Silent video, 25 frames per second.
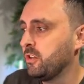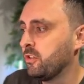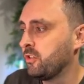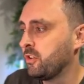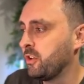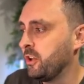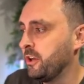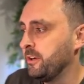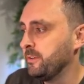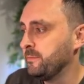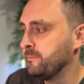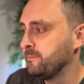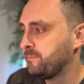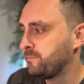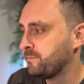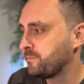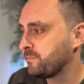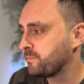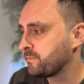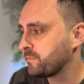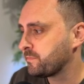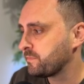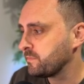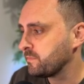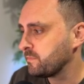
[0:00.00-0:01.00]
So
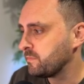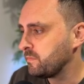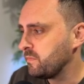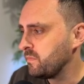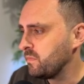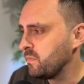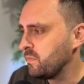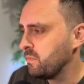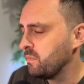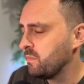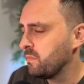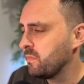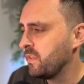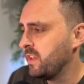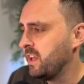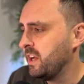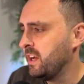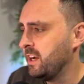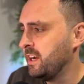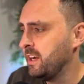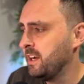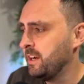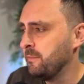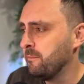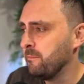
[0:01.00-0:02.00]

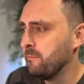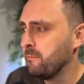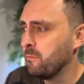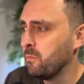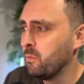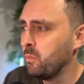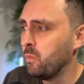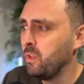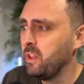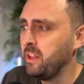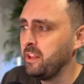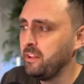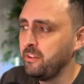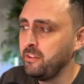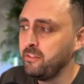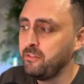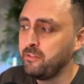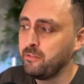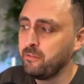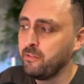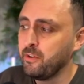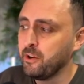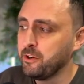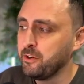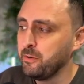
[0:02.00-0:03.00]
it
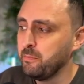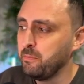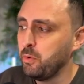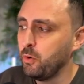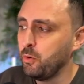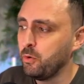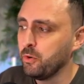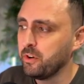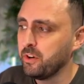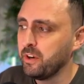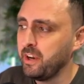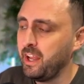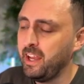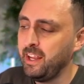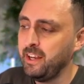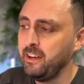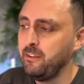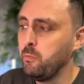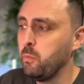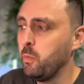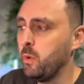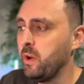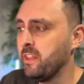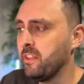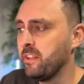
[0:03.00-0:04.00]
is very important.
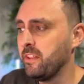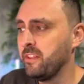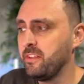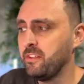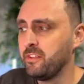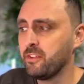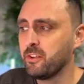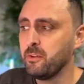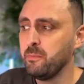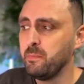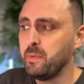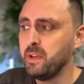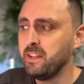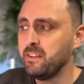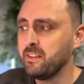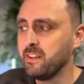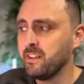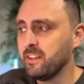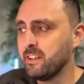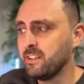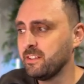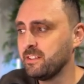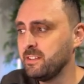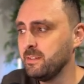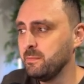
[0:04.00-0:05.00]
And whether this could be
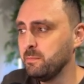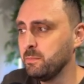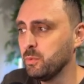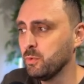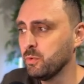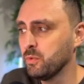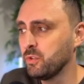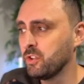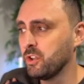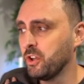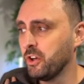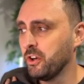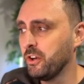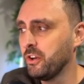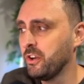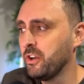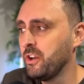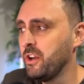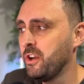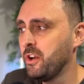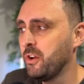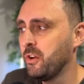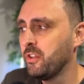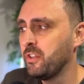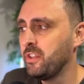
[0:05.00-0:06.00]
something simple, so
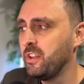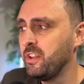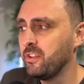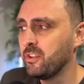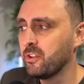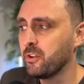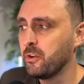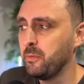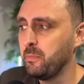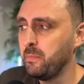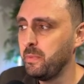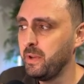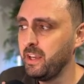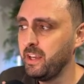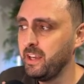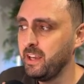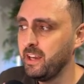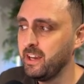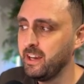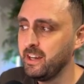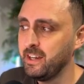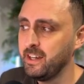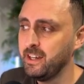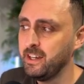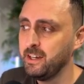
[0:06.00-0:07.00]
this could
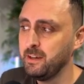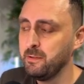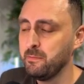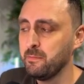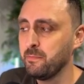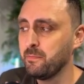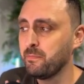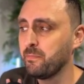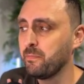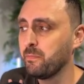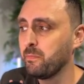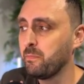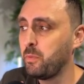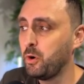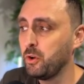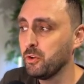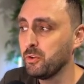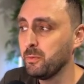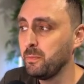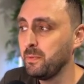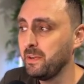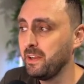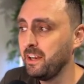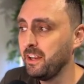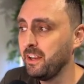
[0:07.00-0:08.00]
be
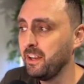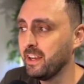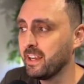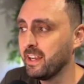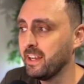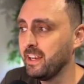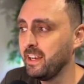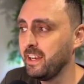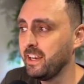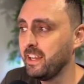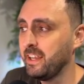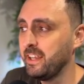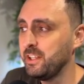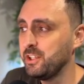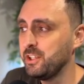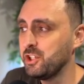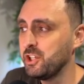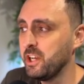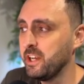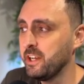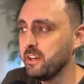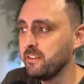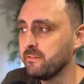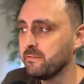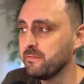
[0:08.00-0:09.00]
possibly like a lead
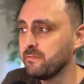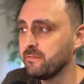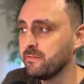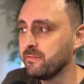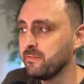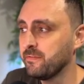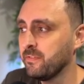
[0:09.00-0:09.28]
gen,